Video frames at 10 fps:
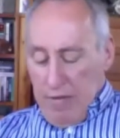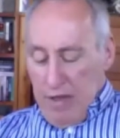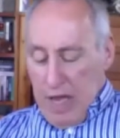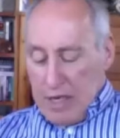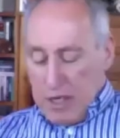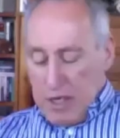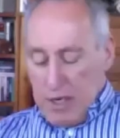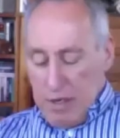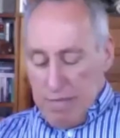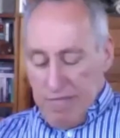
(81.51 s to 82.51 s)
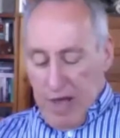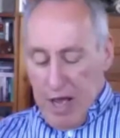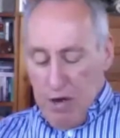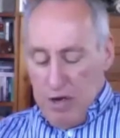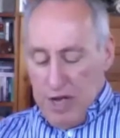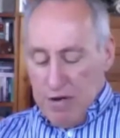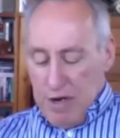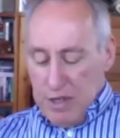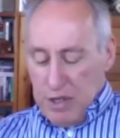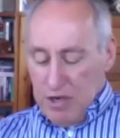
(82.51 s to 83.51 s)
that the
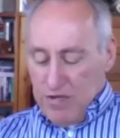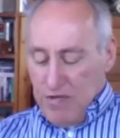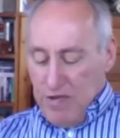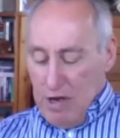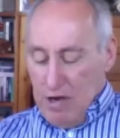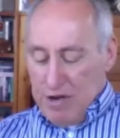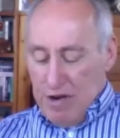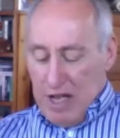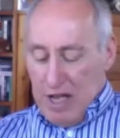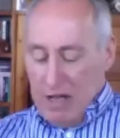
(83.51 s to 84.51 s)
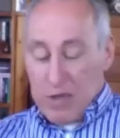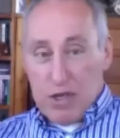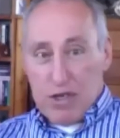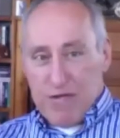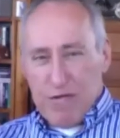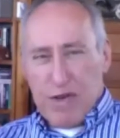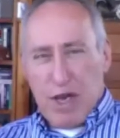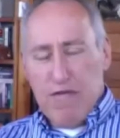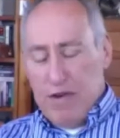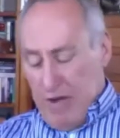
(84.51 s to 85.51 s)
search for the Holy Grail, the search for the
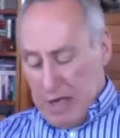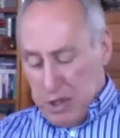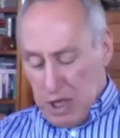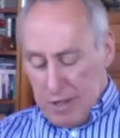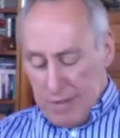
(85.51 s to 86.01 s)
COVID vaccine.